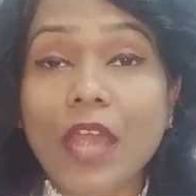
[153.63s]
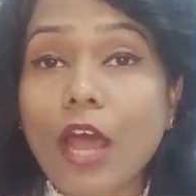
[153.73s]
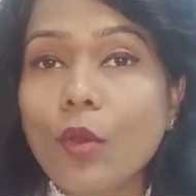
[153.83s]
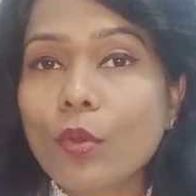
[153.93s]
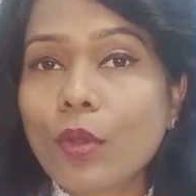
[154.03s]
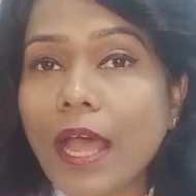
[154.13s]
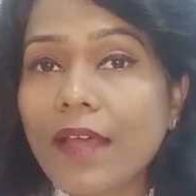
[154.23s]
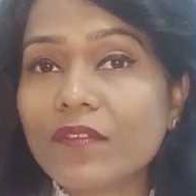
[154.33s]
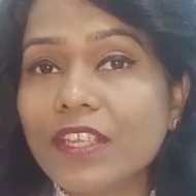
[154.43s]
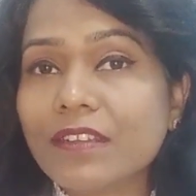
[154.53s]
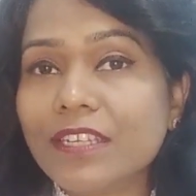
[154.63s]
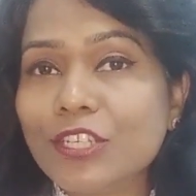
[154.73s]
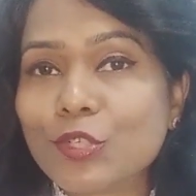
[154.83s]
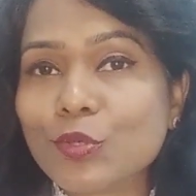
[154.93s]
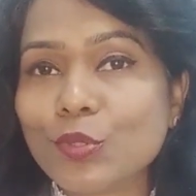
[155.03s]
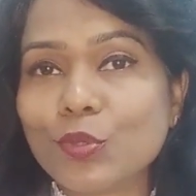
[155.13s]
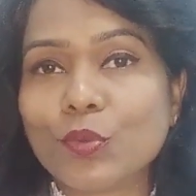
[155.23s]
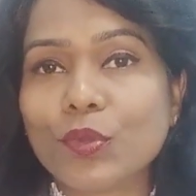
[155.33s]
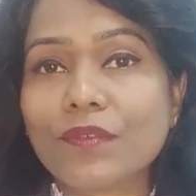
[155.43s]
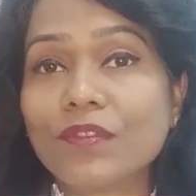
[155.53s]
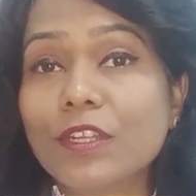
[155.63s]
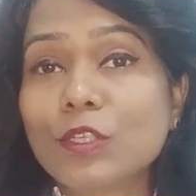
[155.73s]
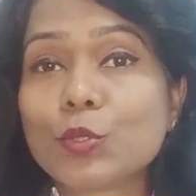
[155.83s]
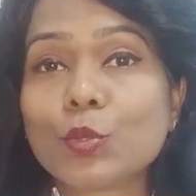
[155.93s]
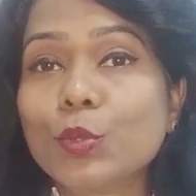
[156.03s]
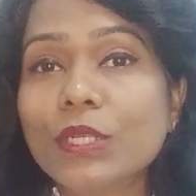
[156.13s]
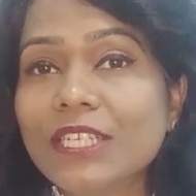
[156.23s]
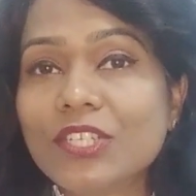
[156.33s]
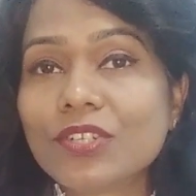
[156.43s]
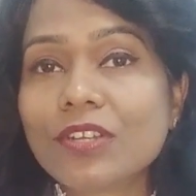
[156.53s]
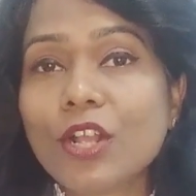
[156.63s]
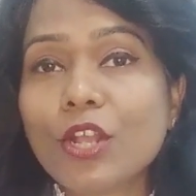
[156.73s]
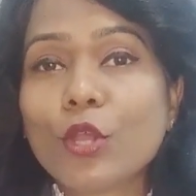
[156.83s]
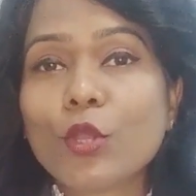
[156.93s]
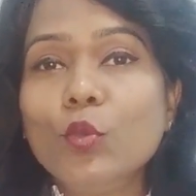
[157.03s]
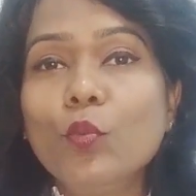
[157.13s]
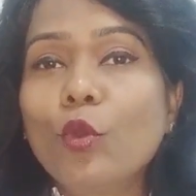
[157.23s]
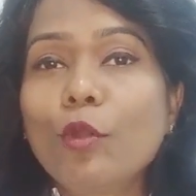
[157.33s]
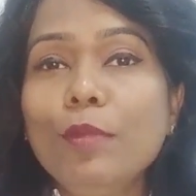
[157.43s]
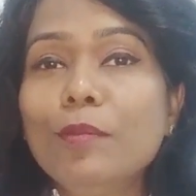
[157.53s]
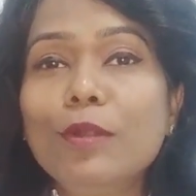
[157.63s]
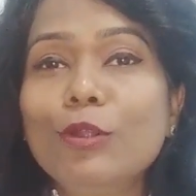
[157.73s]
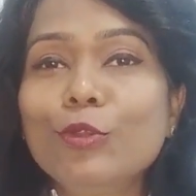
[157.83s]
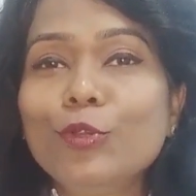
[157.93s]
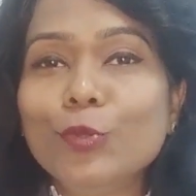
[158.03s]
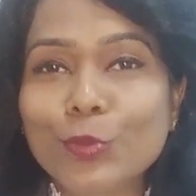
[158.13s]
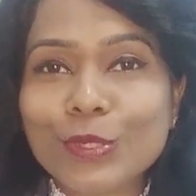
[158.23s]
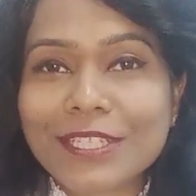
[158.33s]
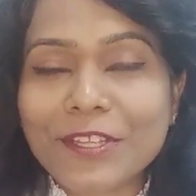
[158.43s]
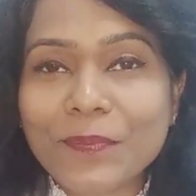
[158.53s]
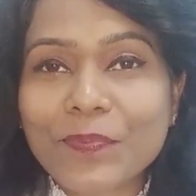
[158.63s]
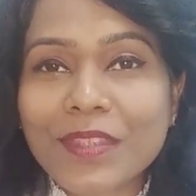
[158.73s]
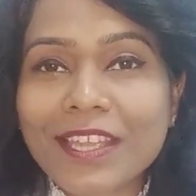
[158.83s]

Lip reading: How have they reached to you? If there is no nature, you won't be able to use them.